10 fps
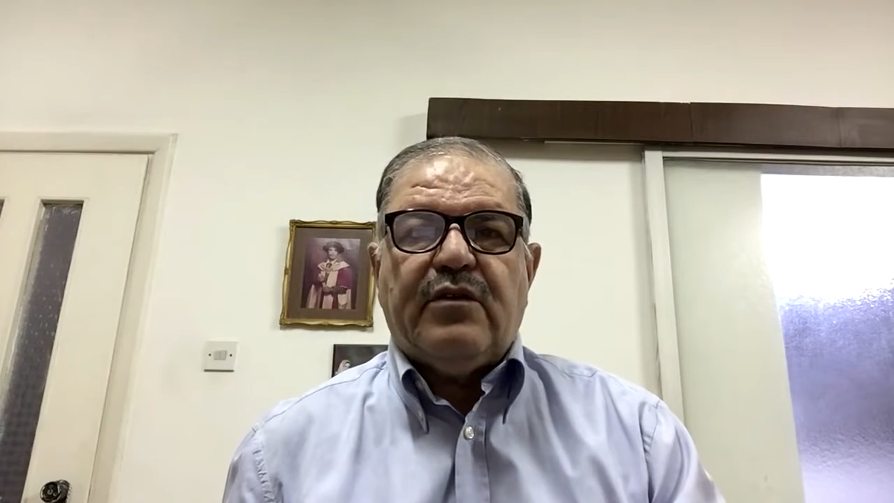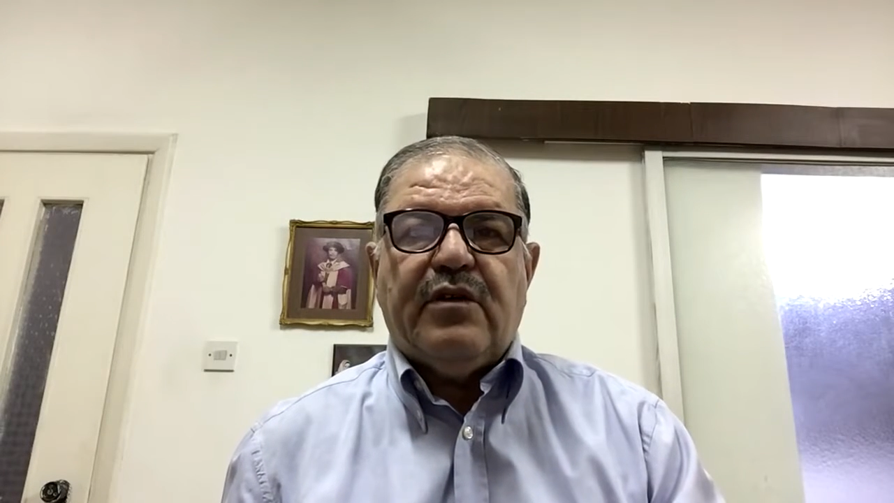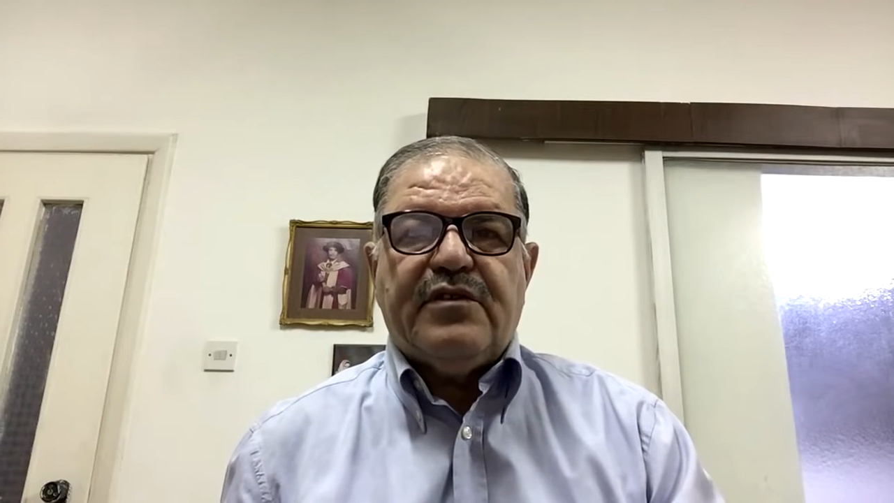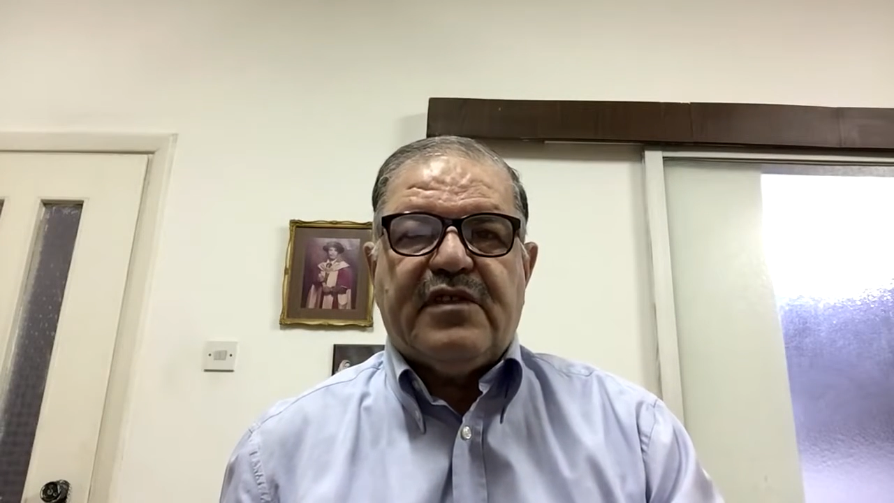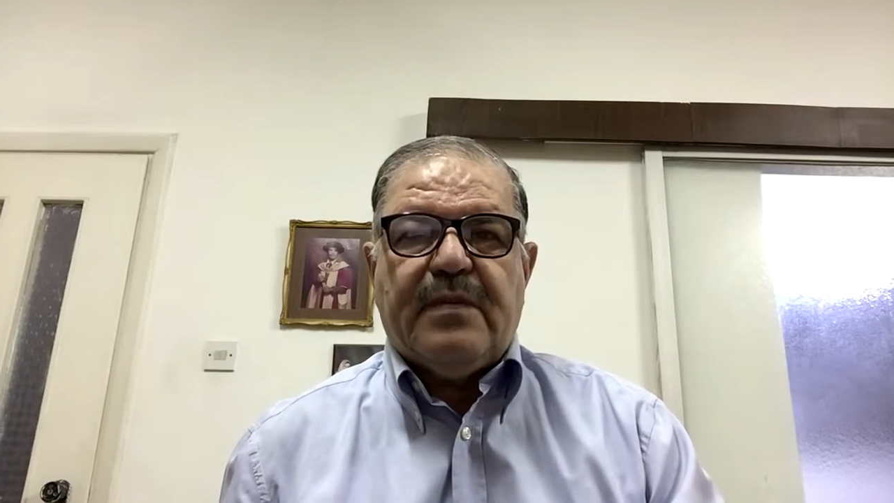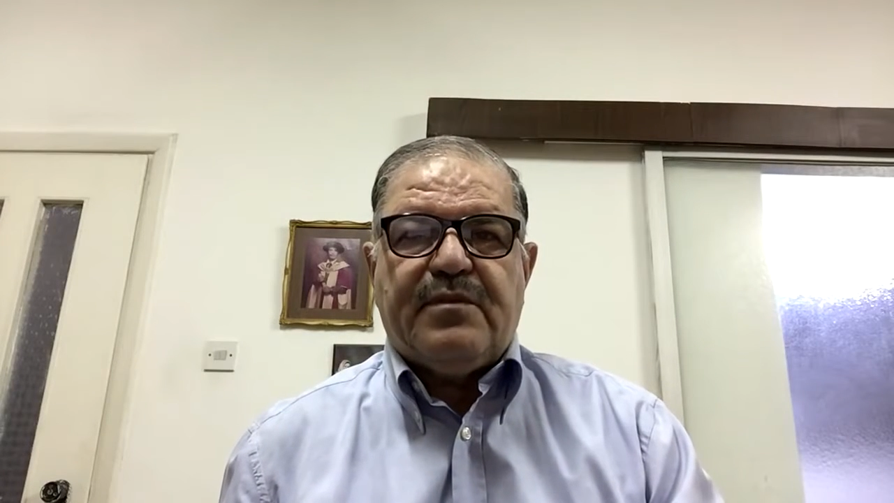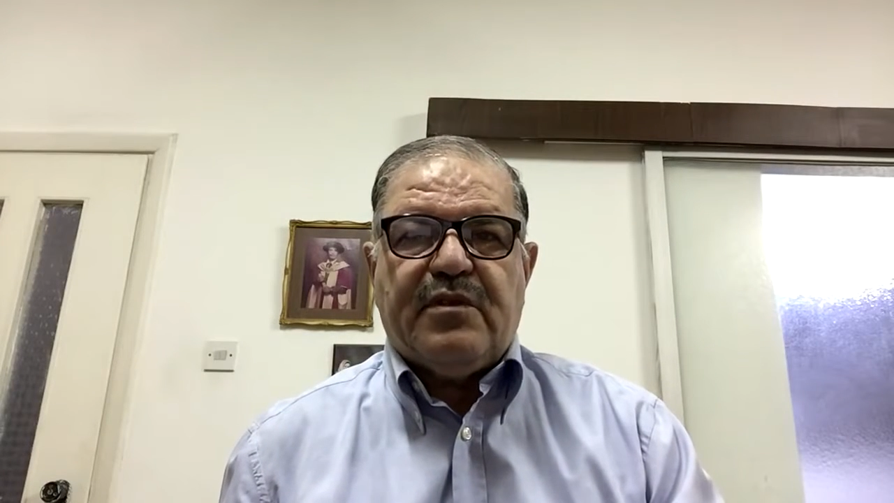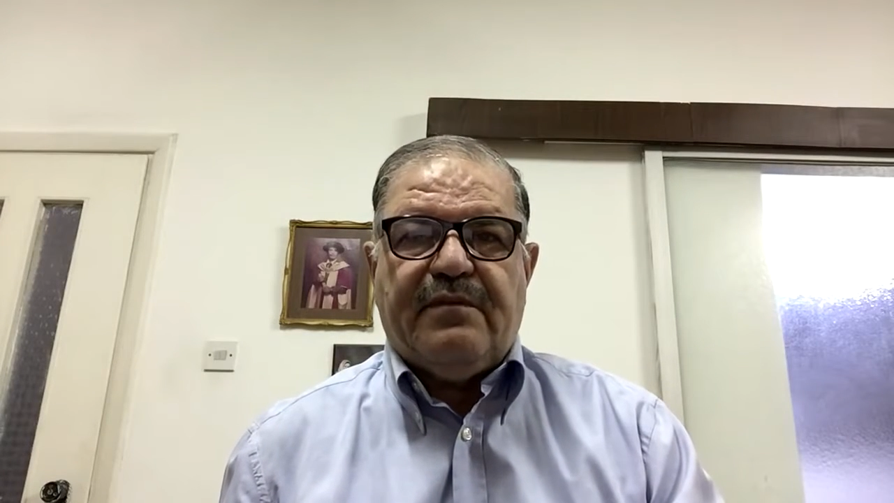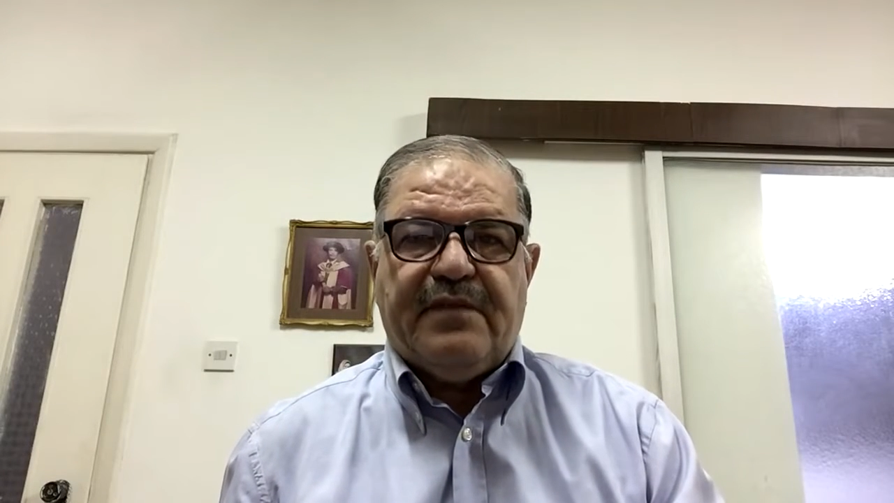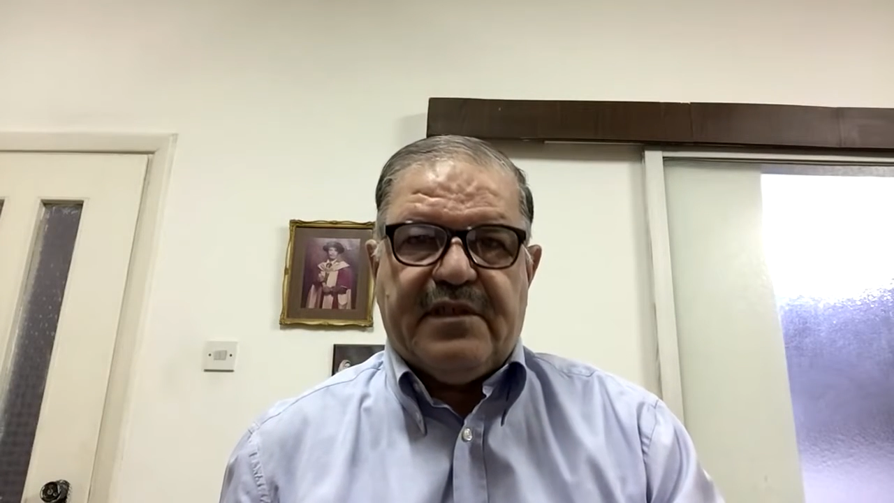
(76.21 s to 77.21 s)
concepts
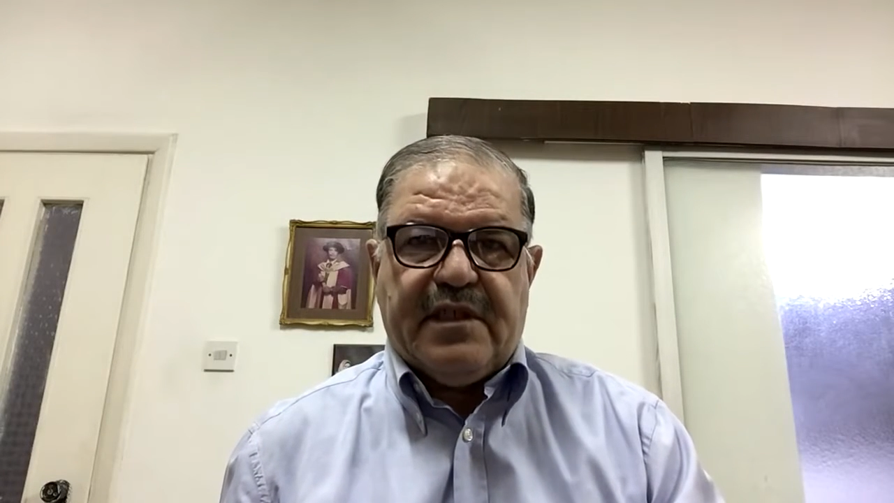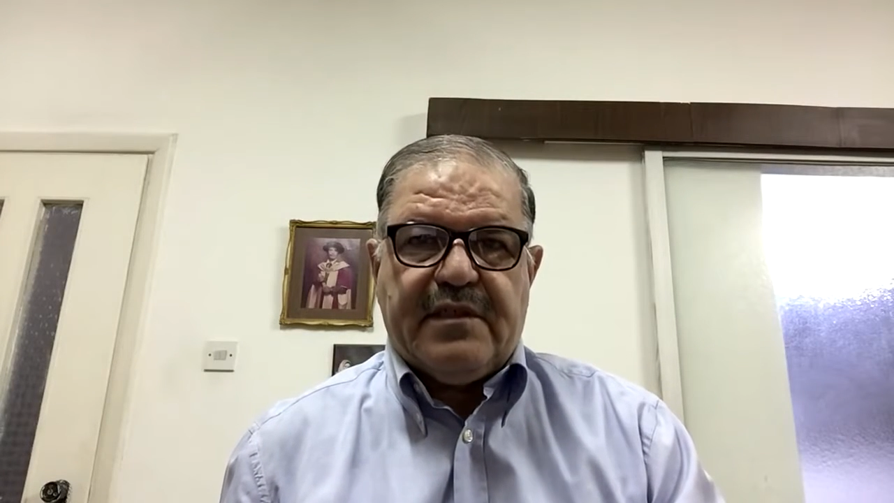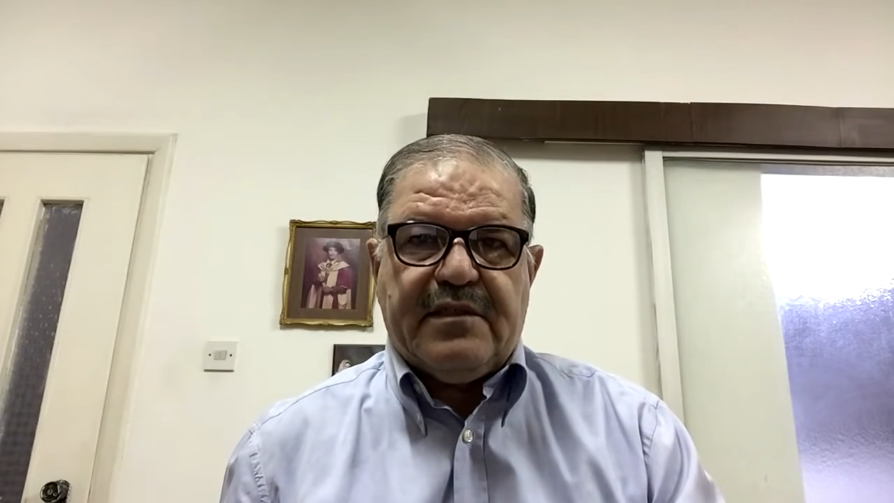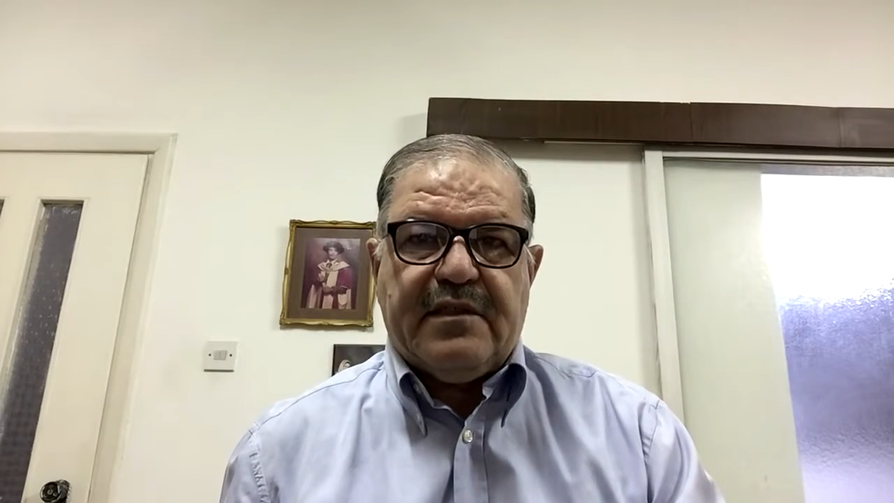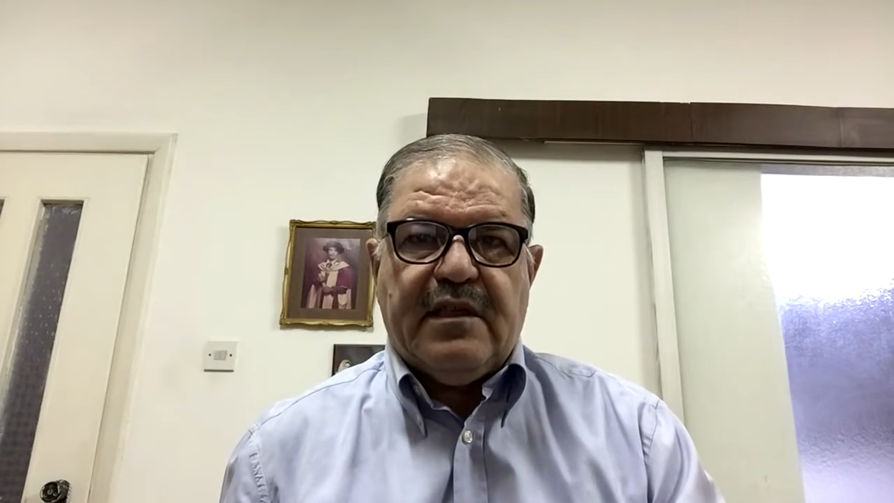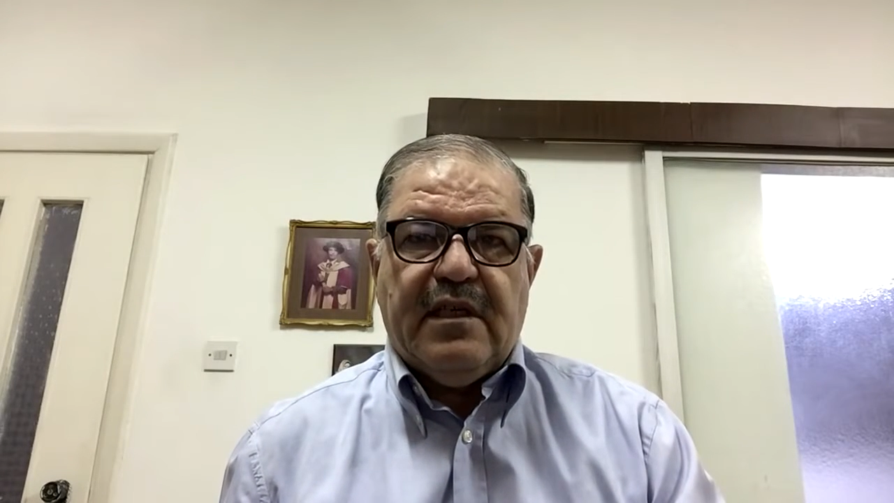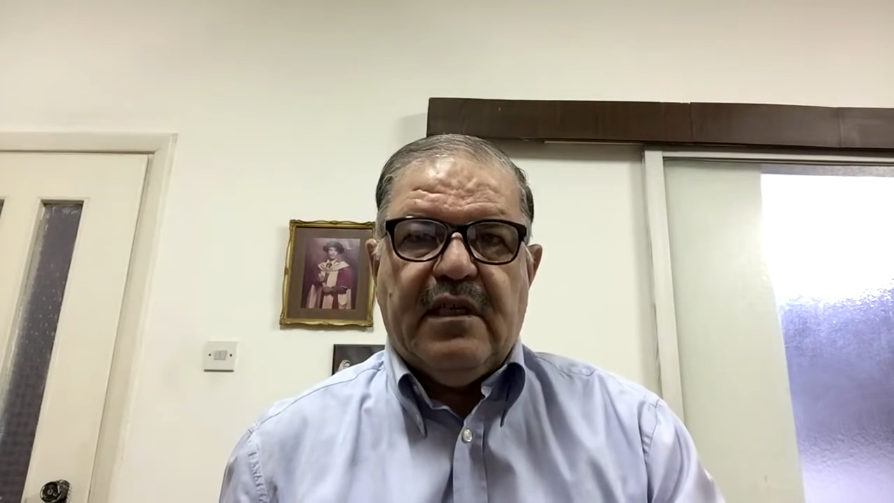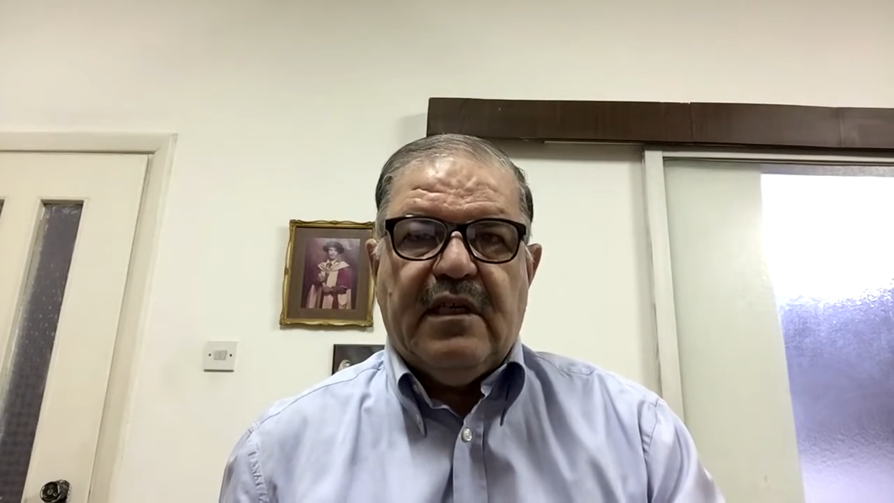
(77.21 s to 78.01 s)
of physics